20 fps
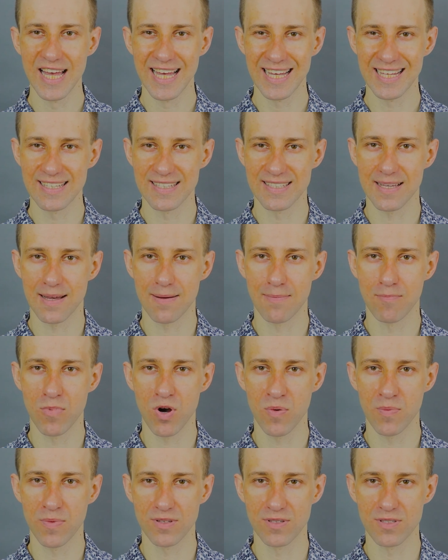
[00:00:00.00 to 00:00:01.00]
in some
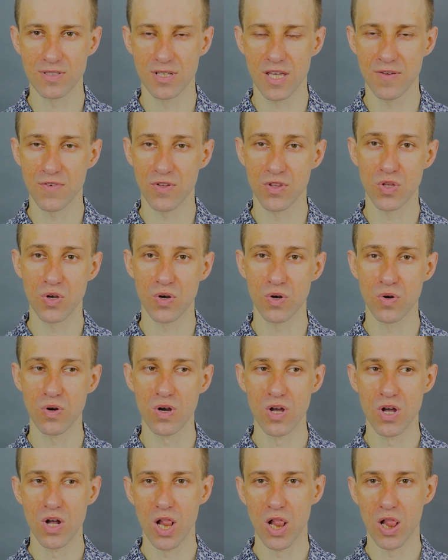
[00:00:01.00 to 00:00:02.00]
moments, even
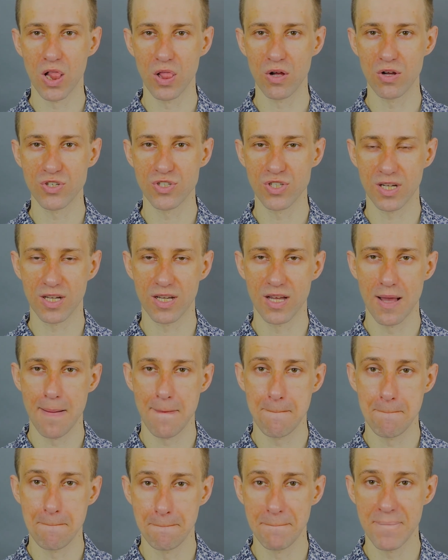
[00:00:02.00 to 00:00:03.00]
though logic
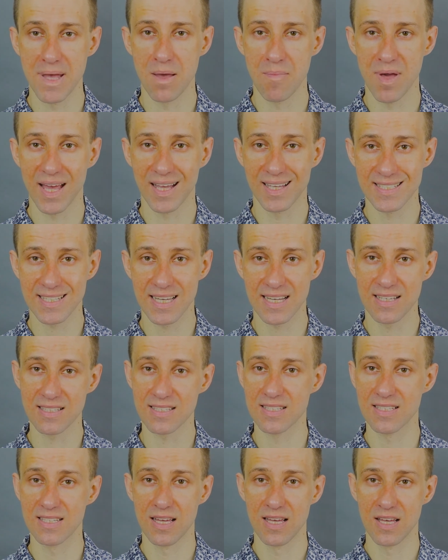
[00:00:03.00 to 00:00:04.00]
may make
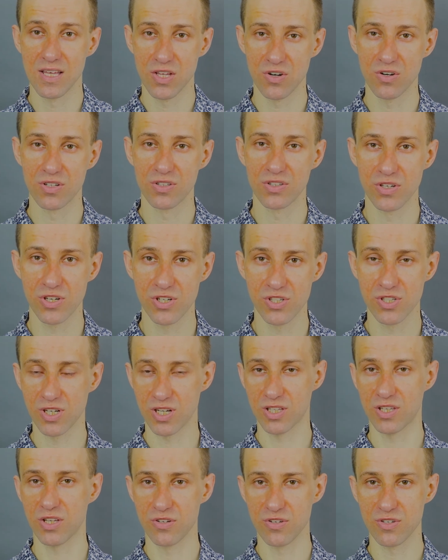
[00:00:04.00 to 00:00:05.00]
sense. Your intuition
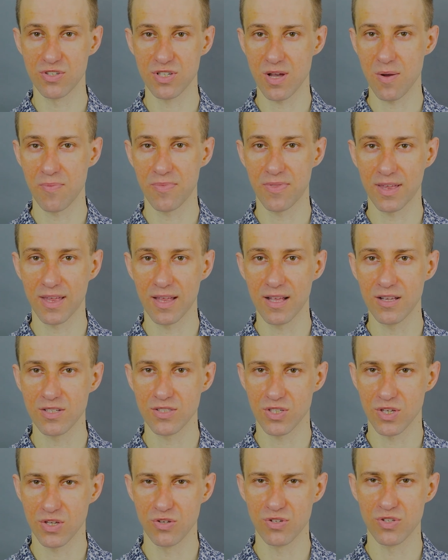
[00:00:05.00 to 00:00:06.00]
can tell you something
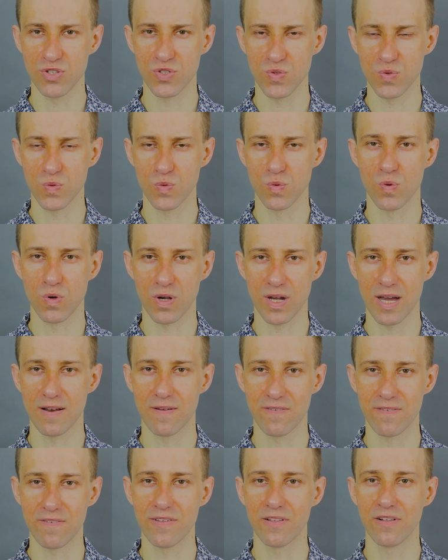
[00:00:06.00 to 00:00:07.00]
else, and you just kind
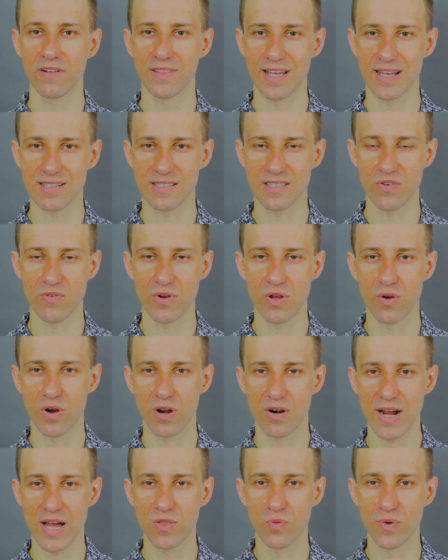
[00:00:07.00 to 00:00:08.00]
of feel that's the
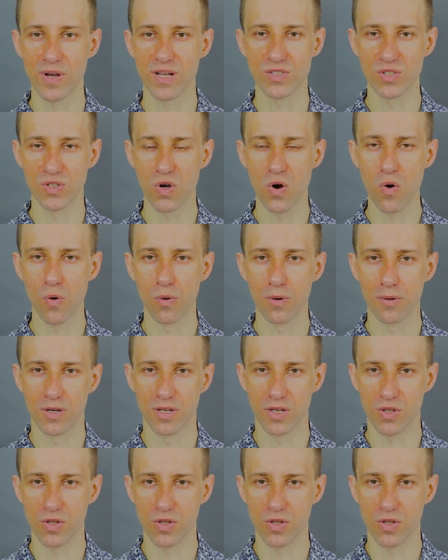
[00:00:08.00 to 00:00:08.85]
right way to go.